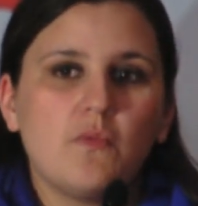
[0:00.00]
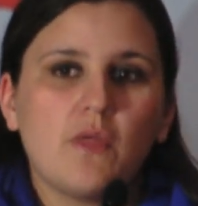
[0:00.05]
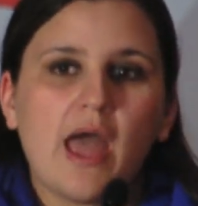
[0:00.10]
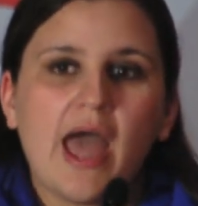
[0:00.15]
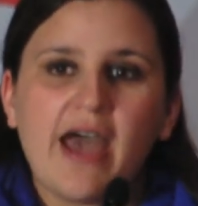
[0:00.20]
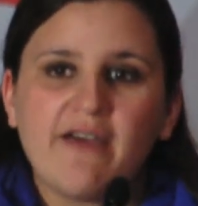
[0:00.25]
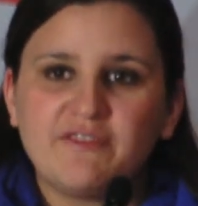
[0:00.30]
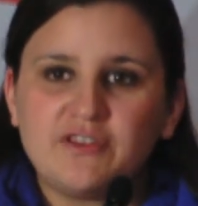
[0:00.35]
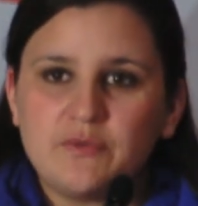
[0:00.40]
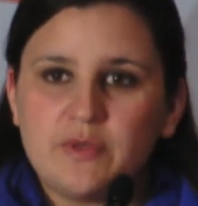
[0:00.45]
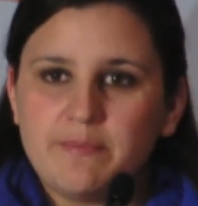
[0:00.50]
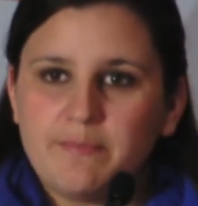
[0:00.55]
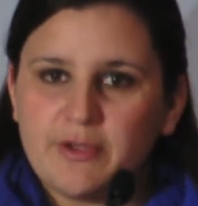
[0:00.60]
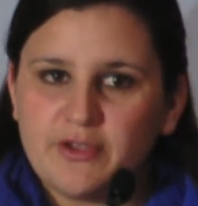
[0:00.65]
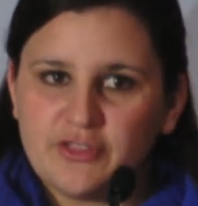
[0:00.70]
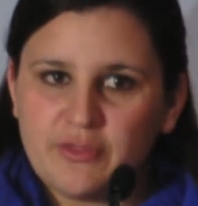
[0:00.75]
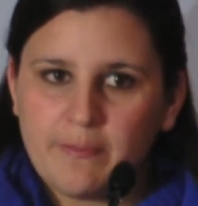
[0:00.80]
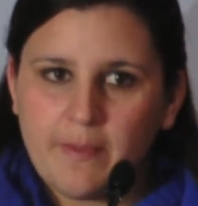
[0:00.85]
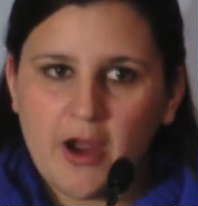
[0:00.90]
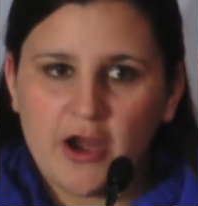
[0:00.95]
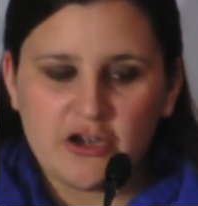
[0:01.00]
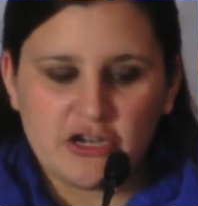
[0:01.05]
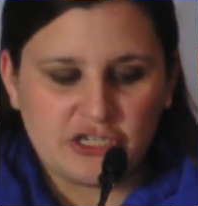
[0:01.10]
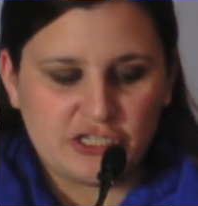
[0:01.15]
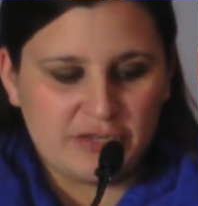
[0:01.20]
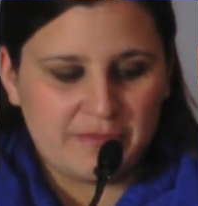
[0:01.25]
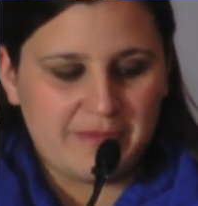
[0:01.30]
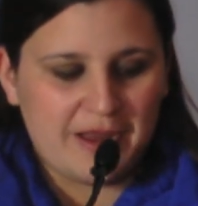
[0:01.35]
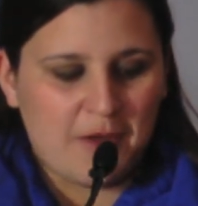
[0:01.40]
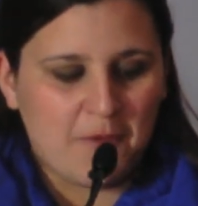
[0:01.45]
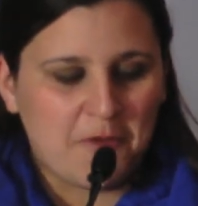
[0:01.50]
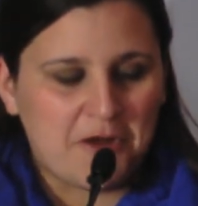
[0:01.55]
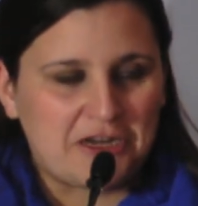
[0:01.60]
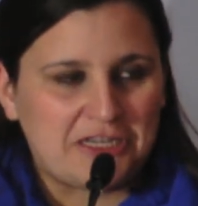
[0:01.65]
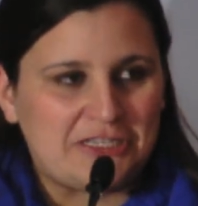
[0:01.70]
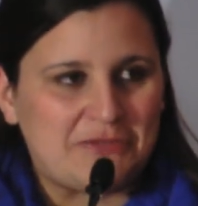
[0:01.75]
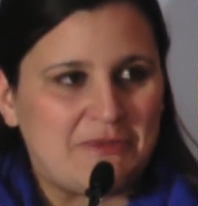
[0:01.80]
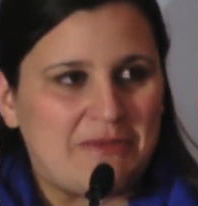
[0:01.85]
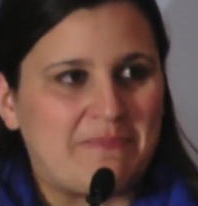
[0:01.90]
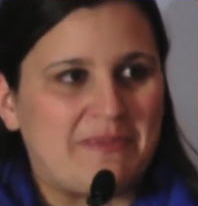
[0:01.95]
after we build the partnership
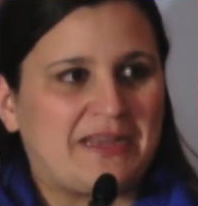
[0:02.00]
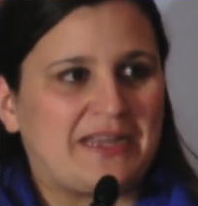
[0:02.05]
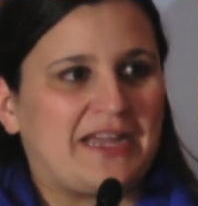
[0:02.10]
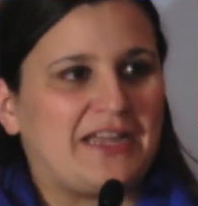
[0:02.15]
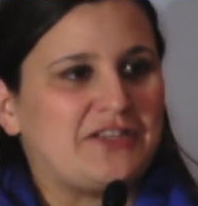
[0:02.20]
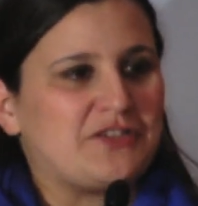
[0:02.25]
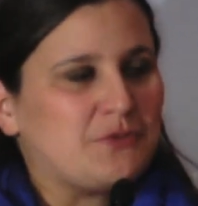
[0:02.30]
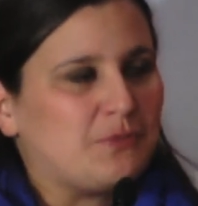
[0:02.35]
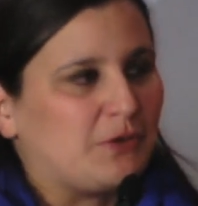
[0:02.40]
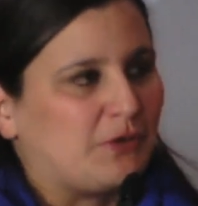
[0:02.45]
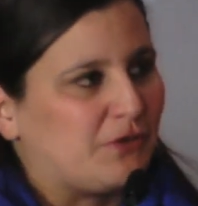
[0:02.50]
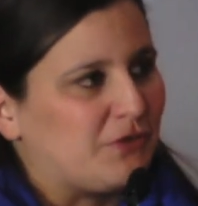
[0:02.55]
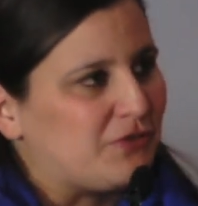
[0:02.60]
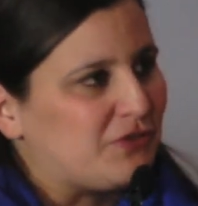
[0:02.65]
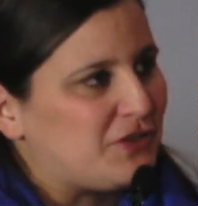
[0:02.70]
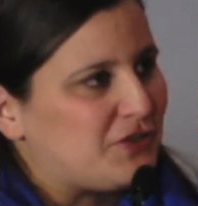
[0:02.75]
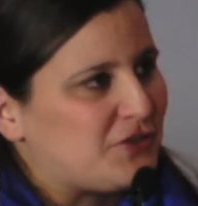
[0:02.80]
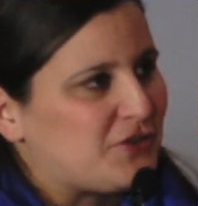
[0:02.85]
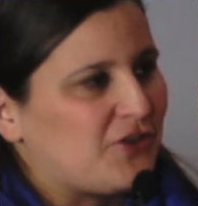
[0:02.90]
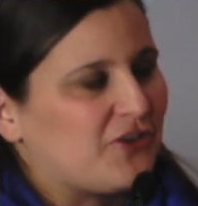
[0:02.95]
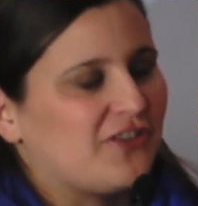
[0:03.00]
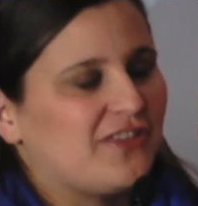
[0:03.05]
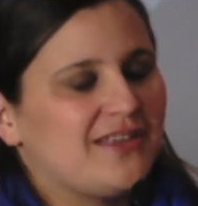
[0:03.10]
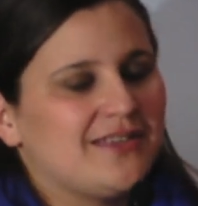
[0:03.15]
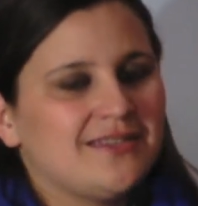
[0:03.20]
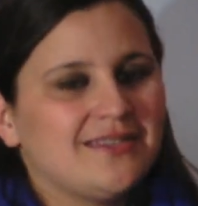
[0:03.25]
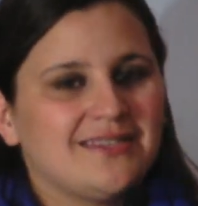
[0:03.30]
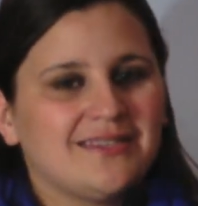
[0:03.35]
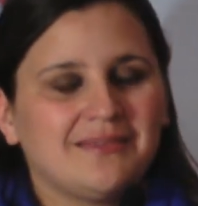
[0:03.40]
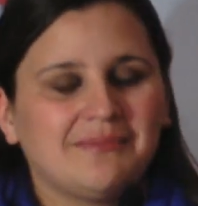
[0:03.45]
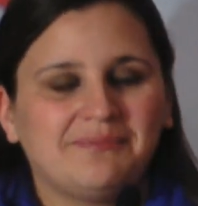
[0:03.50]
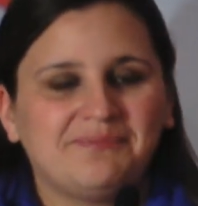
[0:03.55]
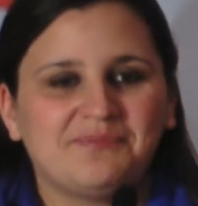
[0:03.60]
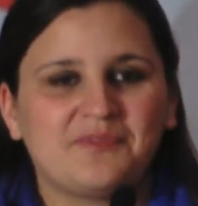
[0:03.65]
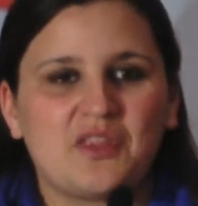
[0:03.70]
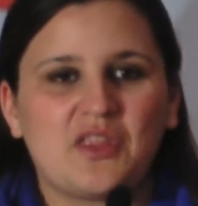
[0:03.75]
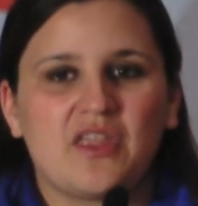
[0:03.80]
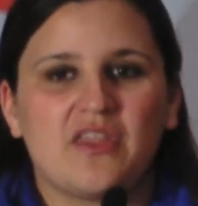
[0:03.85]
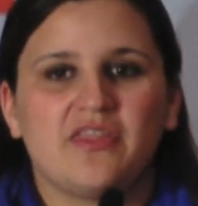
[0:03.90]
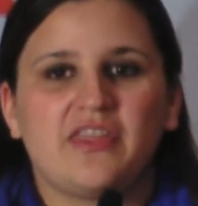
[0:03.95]
networks and we begin to recruit the journalists,
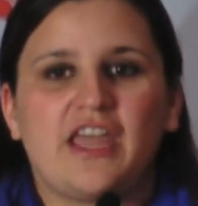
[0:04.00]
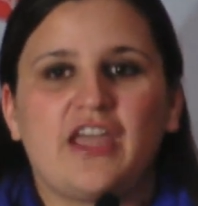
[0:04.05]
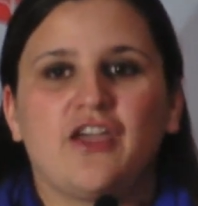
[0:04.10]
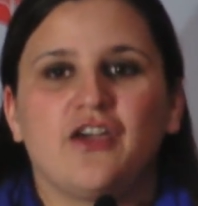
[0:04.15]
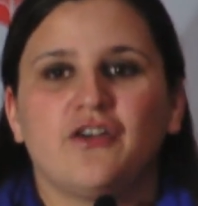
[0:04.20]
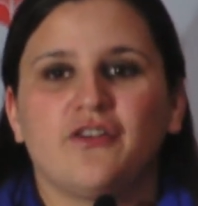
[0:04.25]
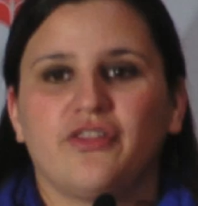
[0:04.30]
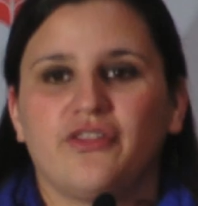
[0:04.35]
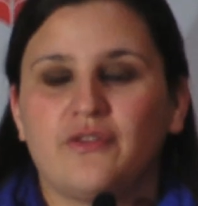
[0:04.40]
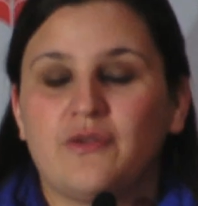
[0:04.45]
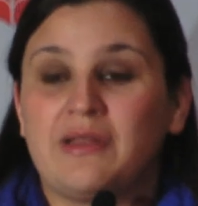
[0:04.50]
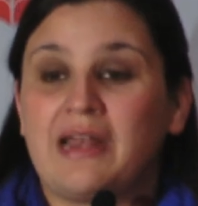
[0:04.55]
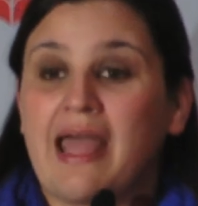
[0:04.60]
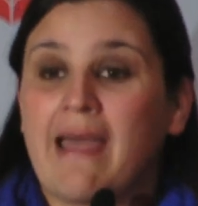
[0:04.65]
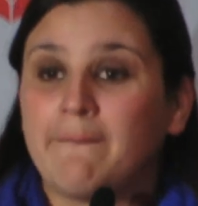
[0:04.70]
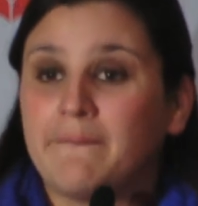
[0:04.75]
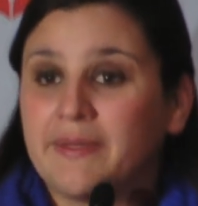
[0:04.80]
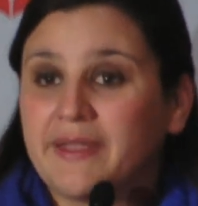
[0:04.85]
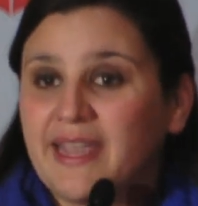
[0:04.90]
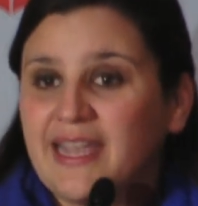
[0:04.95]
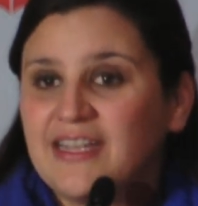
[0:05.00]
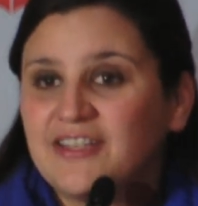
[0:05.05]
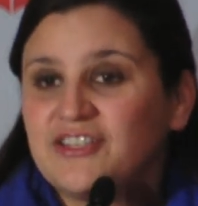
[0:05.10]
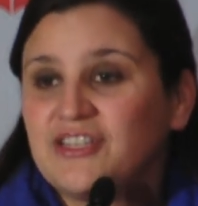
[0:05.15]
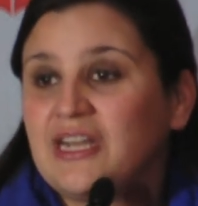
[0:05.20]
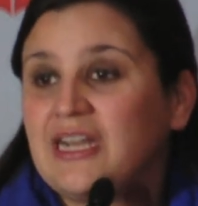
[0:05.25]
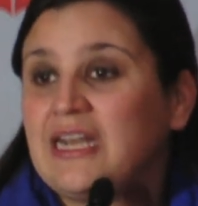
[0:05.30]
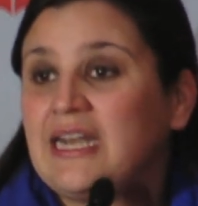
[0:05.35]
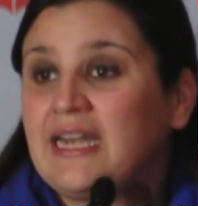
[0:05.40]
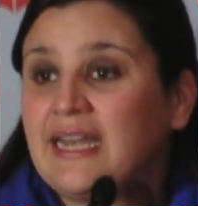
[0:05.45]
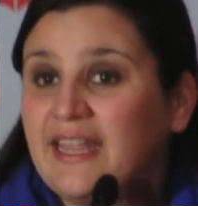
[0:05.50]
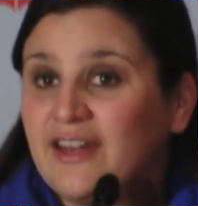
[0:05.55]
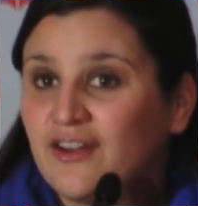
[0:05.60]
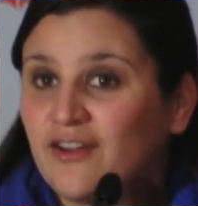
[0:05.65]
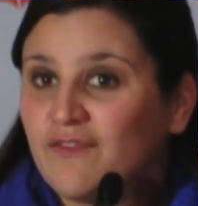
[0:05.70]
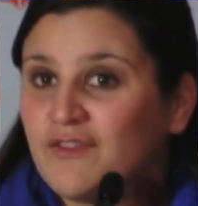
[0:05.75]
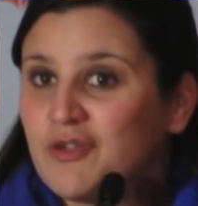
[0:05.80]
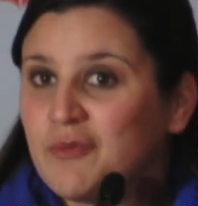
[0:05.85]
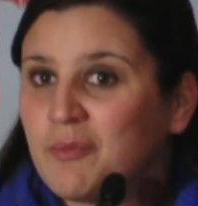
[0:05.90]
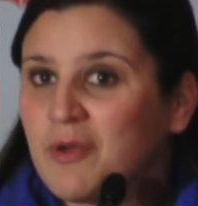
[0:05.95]
they go through an application and an
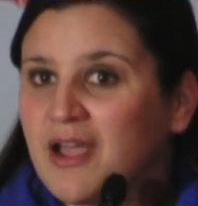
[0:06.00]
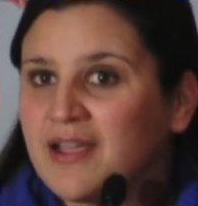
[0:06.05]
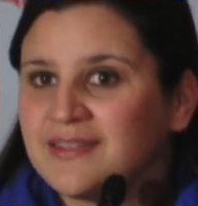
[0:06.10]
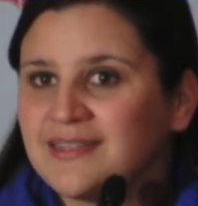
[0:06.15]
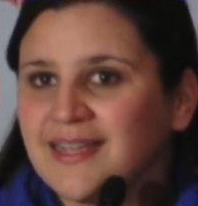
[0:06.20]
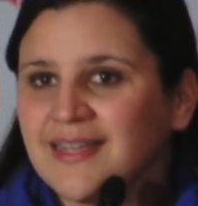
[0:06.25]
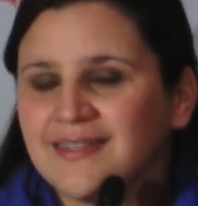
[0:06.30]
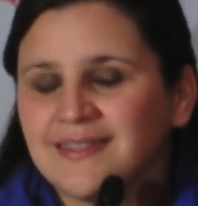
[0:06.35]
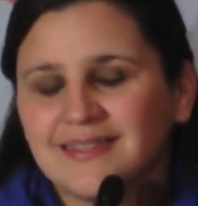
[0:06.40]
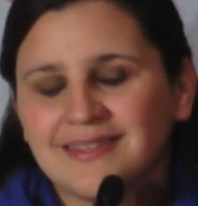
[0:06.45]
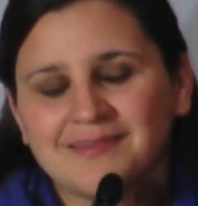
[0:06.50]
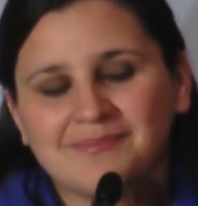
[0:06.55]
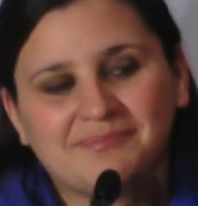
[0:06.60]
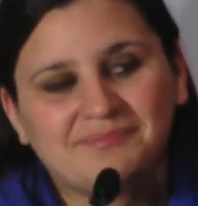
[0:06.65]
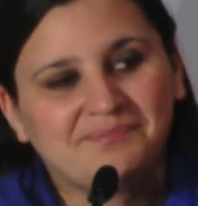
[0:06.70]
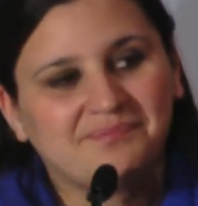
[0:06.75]
interview process.